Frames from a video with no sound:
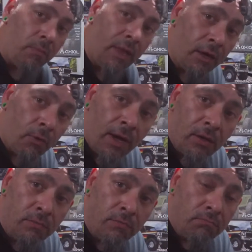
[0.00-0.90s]
them laying
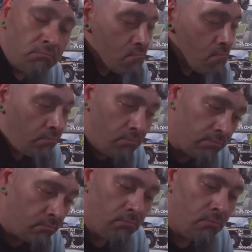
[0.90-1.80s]
around.
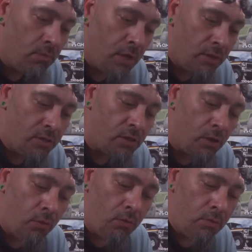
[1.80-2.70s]

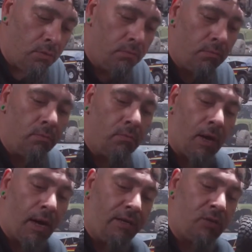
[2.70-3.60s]
So
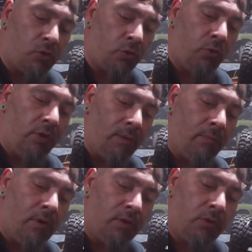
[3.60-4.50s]
I screwed
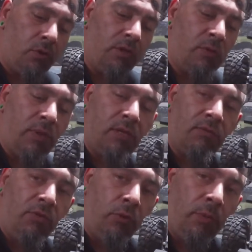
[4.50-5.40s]
them to this piece
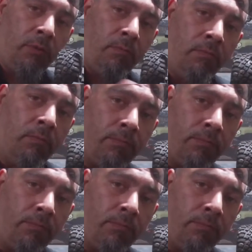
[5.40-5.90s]
of aluminum.